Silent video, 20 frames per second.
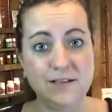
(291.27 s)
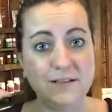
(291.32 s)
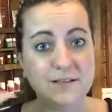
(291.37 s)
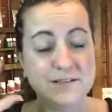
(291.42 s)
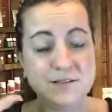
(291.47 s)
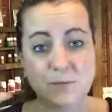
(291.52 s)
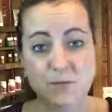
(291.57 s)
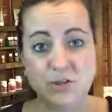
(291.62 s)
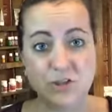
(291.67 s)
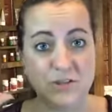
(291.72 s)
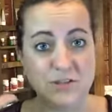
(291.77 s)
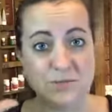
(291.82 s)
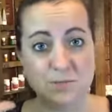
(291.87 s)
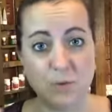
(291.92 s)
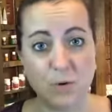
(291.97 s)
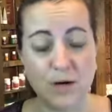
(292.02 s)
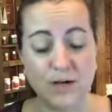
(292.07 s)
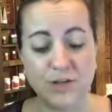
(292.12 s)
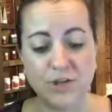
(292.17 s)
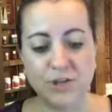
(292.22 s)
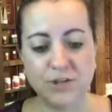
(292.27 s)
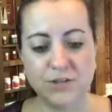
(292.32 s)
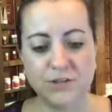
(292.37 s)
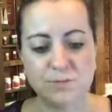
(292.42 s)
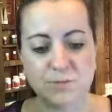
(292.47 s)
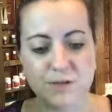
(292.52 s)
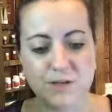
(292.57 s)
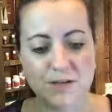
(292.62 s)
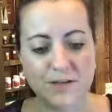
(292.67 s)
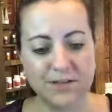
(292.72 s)
and so much inspiration, is
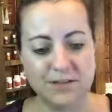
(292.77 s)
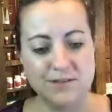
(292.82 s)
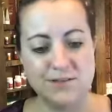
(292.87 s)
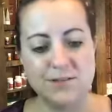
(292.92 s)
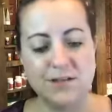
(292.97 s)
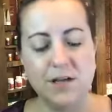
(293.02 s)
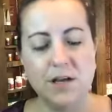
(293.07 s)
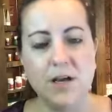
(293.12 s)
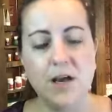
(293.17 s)
because